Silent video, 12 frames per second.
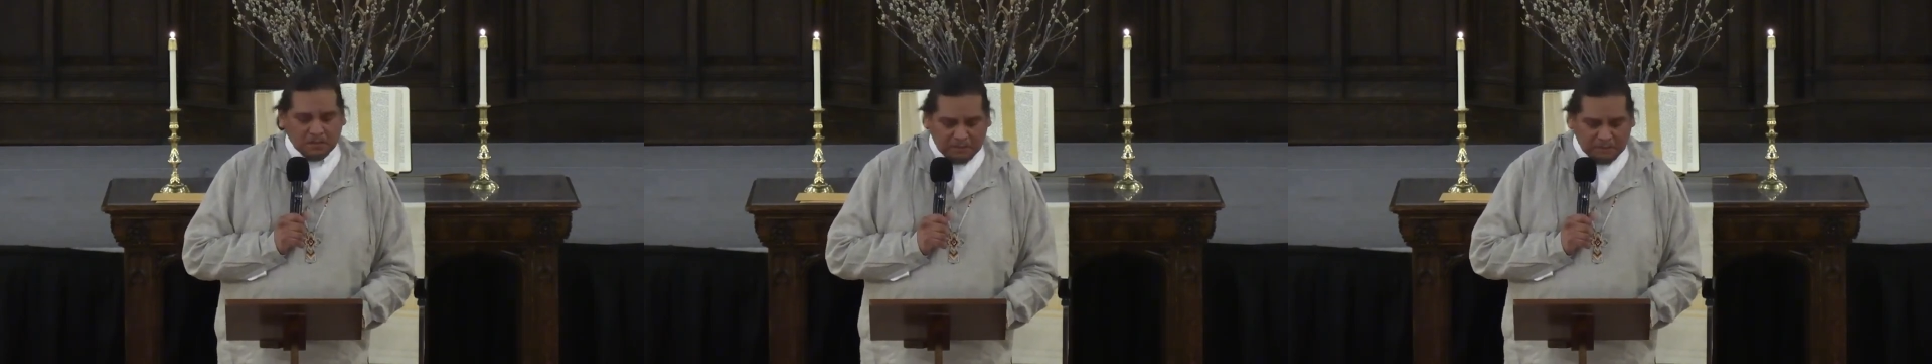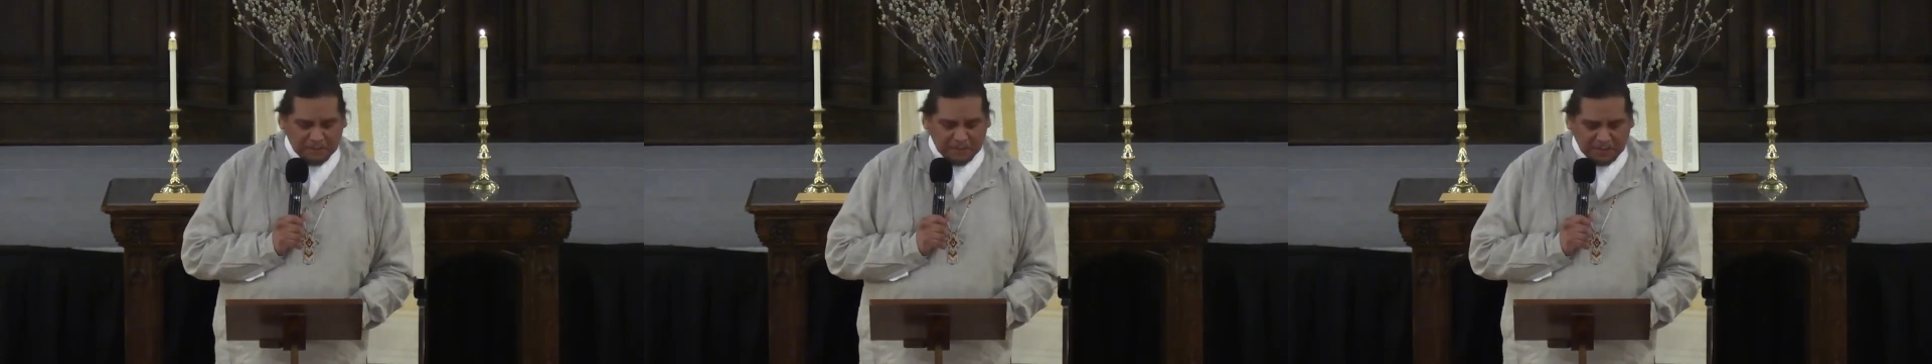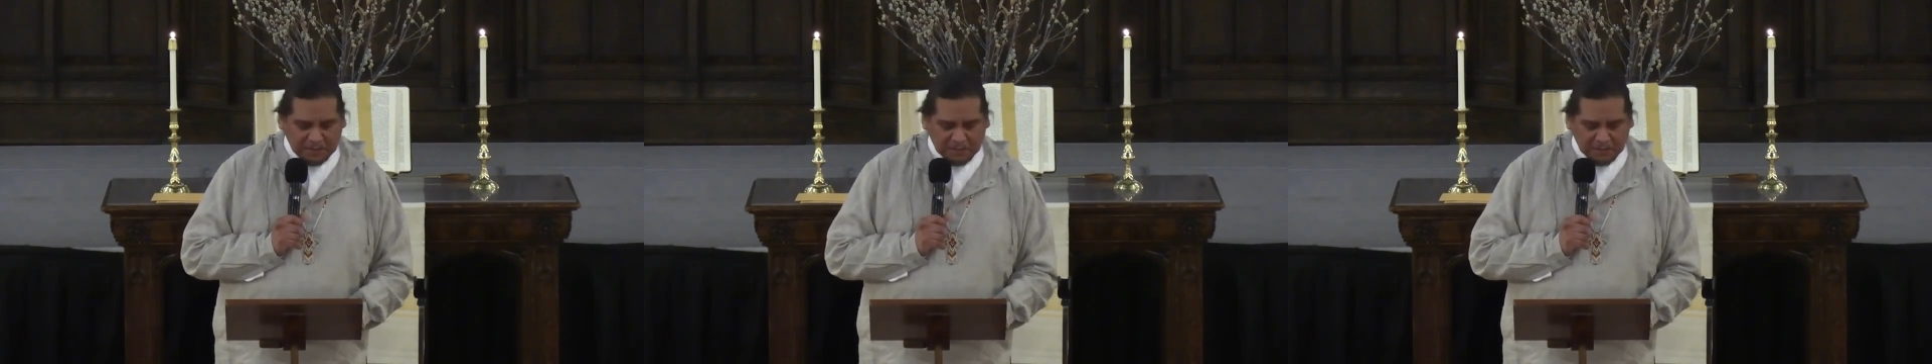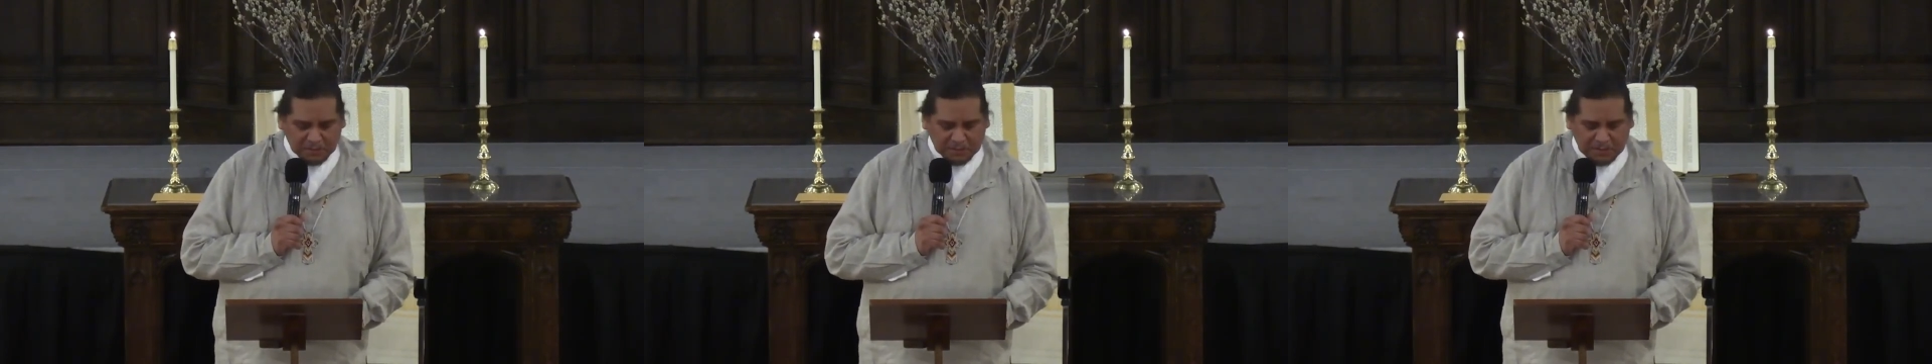of
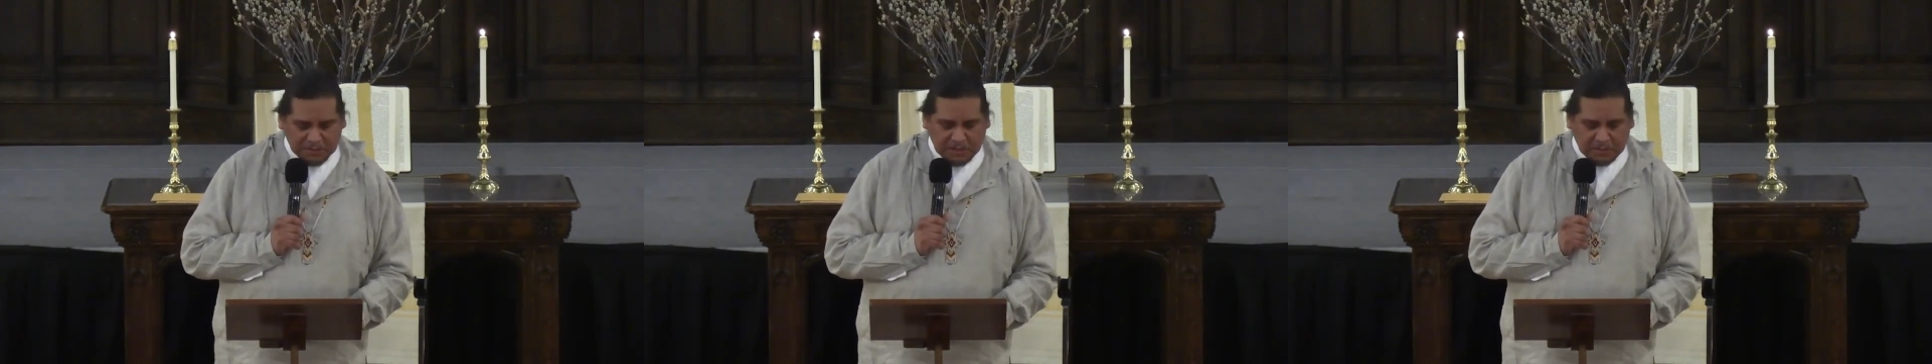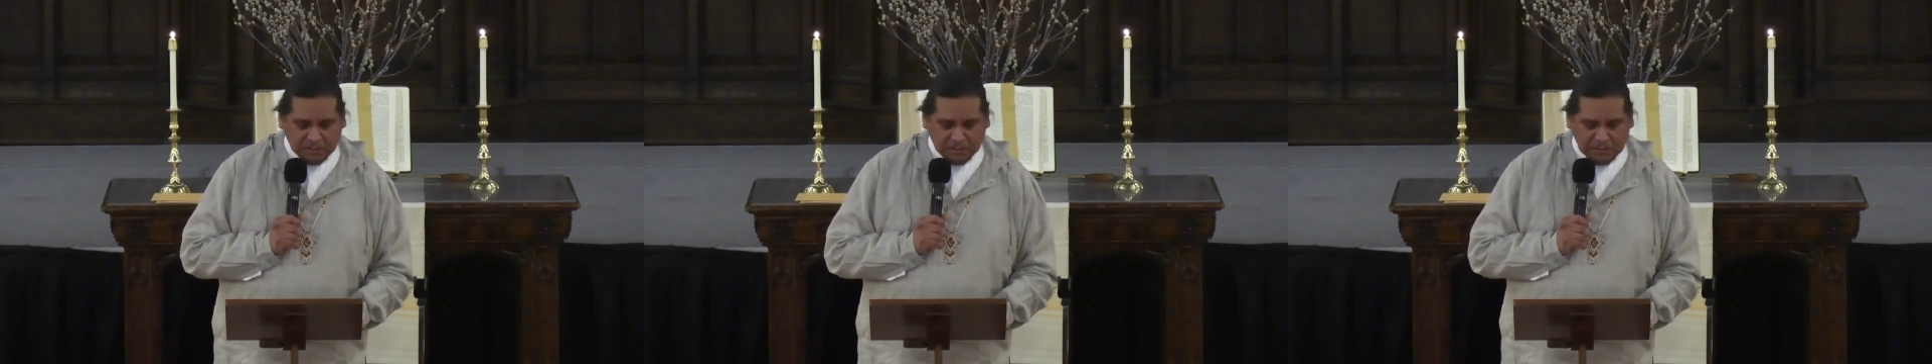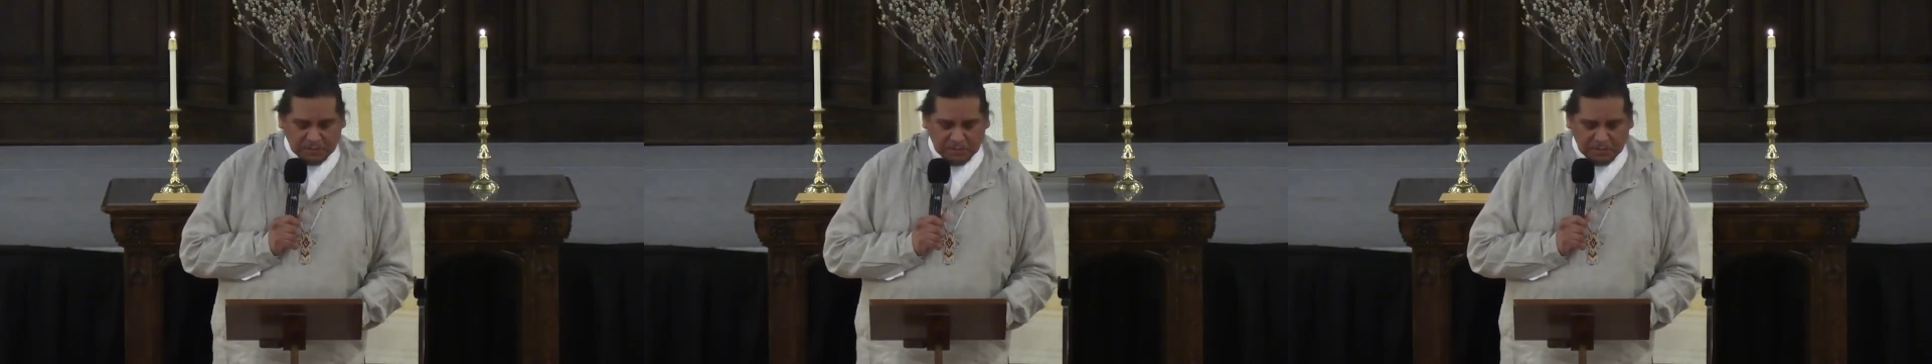failures encountered,